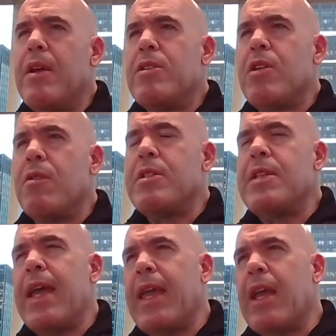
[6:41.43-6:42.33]
So it's
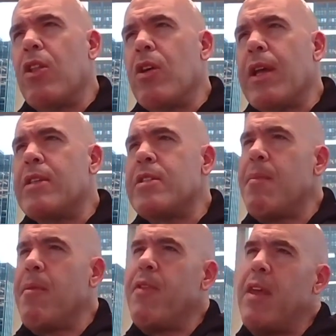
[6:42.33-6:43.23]
taking a look at
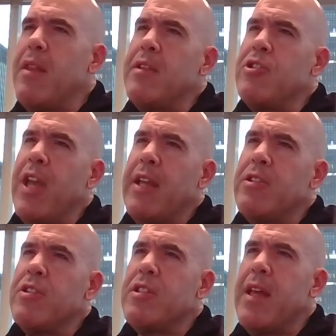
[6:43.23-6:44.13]
some of the
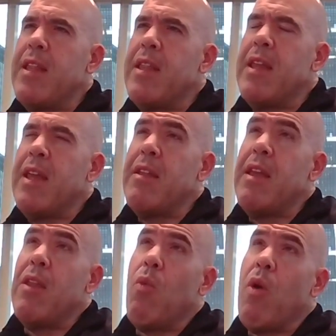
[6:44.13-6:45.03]
changes that
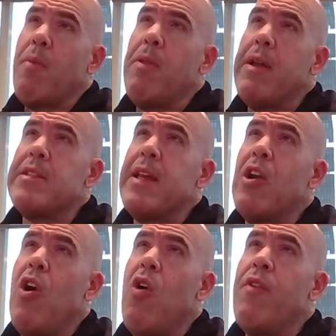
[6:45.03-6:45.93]
in the workplace that
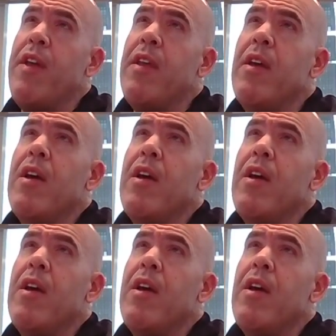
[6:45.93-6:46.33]
COVID,